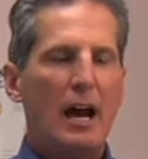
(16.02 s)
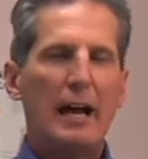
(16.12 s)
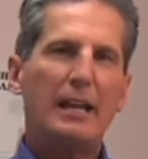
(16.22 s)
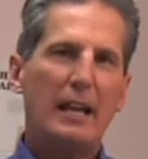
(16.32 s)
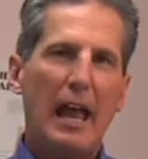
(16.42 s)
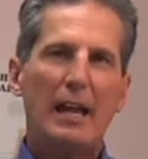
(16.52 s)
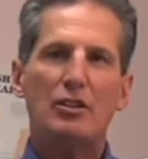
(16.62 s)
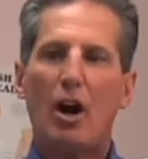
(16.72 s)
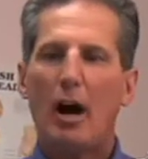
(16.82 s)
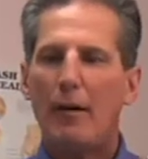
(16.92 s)
I get
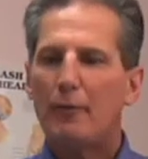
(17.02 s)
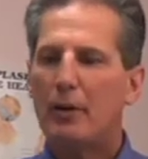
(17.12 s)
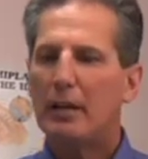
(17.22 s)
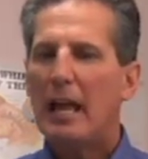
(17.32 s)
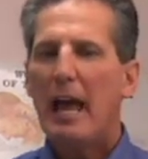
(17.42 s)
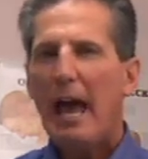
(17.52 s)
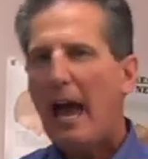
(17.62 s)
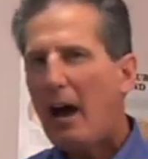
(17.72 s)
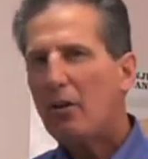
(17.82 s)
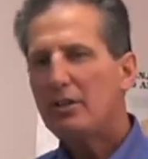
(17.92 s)
asked often,
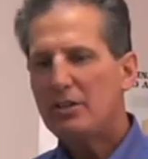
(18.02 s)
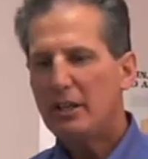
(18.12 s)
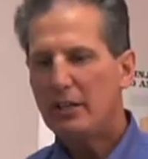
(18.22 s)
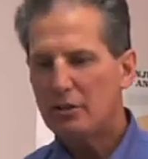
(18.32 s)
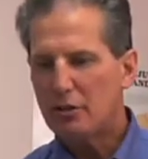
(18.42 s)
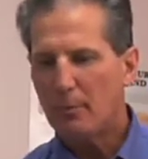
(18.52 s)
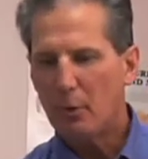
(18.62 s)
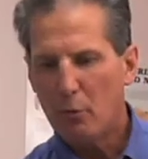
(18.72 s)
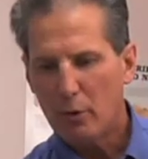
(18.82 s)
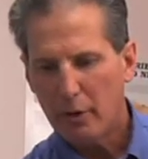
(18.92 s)
how does the
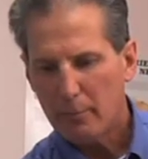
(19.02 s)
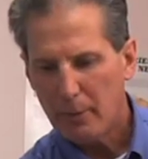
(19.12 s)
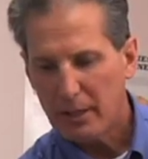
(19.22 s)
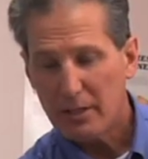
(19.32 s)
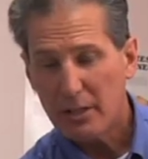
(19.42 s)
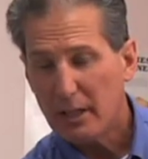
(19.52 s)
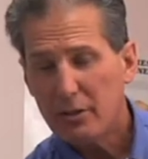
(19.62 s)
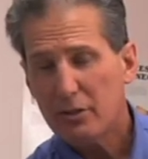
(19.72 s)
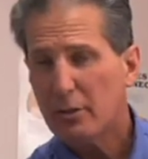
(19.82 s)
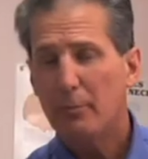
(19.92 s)
instrument work? Because the
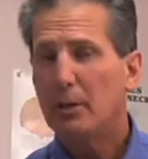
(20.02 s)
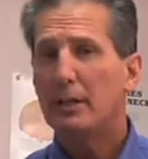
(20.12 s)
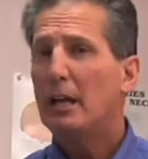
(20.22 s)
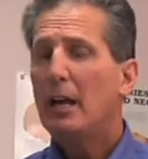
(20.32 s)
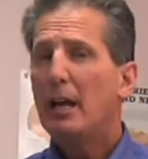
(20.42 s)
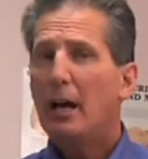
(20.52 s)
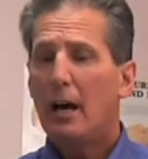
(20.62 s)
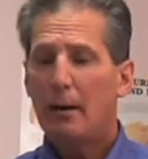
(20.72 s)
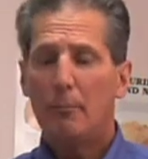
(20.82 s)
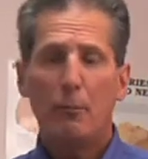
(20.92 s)
instrument,
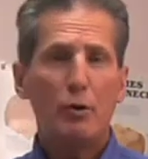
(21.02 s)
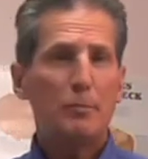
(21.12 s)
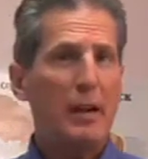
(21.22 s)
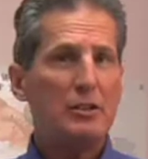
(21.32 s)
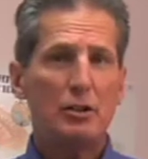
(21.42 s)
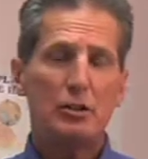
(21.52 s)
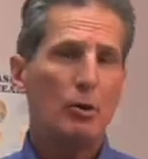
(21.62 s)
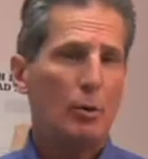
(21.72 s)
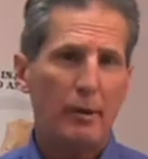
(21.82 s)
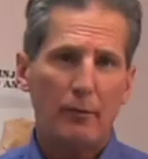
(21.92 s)
most patients
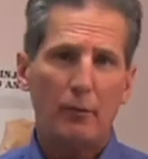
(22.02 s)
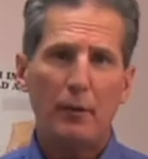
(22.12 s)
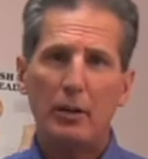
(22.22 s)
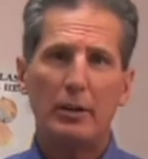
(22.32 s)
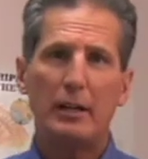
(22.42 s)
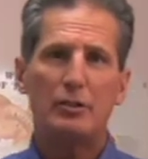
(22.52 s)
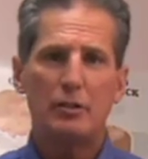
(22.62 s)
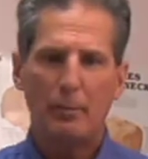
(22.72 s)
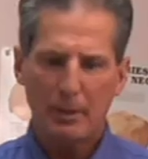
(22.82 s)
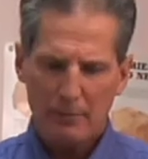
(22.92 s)
don't even feel the
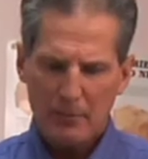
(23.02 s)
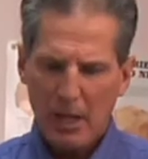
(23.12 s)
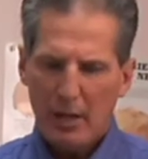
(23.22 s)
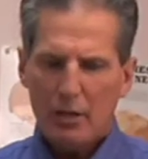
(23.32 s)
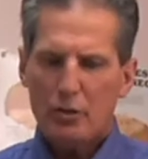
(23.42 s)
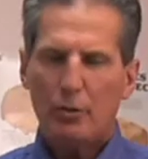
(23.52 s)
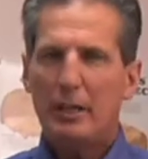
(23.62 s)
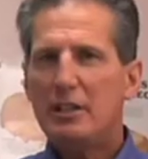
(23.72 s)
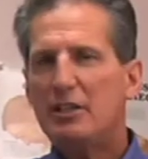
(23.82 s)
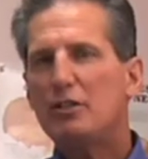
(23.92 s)
instrument. So the
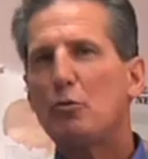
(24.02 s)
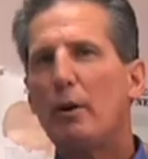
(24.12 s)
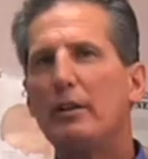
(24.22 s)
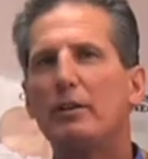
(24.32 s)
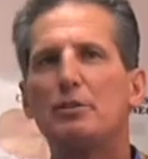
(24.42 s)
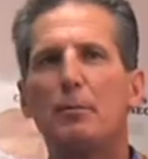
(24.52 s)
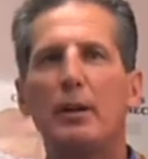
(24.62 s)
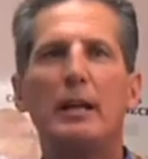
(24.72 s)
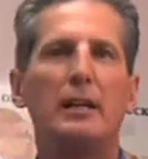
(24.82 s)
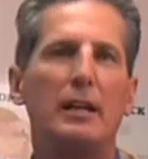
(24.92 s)
easiest way to
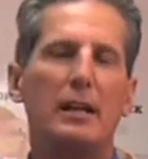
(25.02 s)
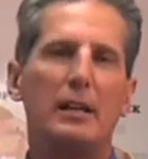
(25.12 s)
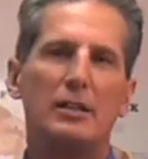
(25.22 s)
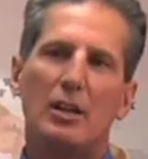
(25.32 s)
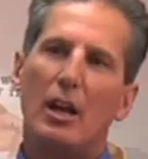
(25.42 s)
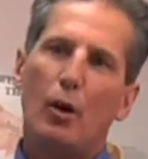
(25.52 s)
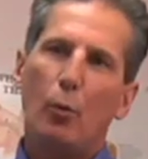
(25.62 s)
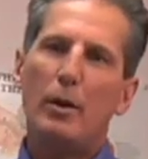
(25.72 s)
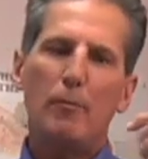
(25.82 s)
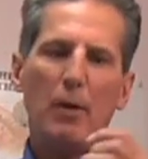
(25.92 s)
explain it is
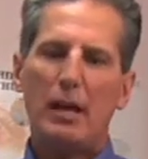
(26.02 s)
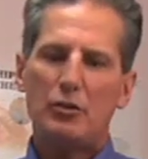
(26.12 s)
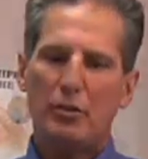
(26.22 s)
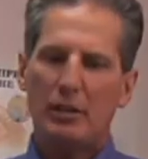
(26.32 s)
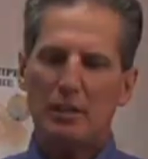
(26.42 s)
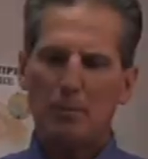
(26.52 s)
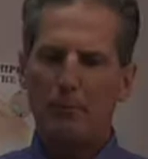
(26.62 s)
we measure this